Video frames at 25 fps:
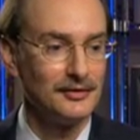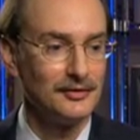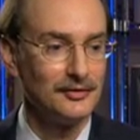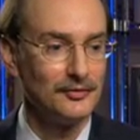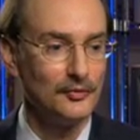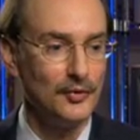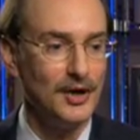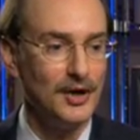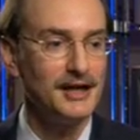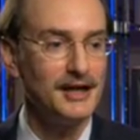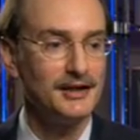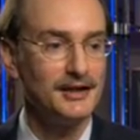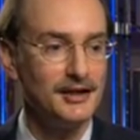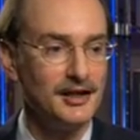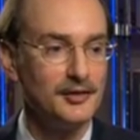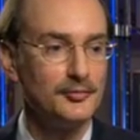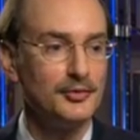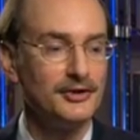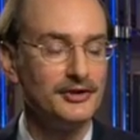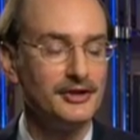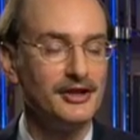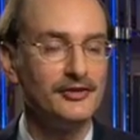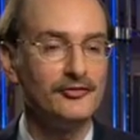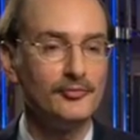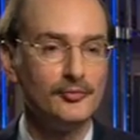Why did they
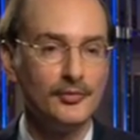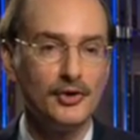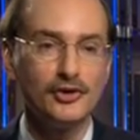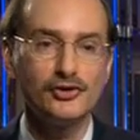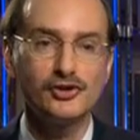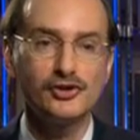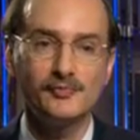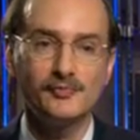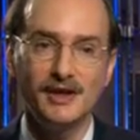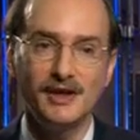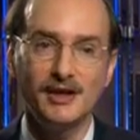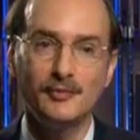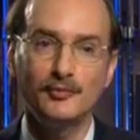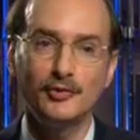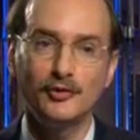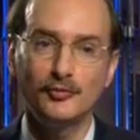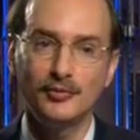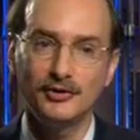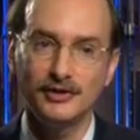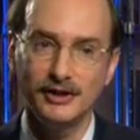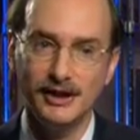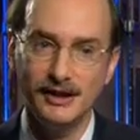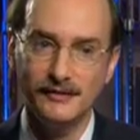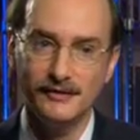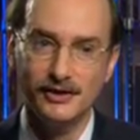believe? Most people
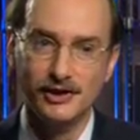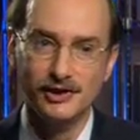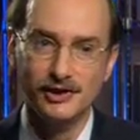believe in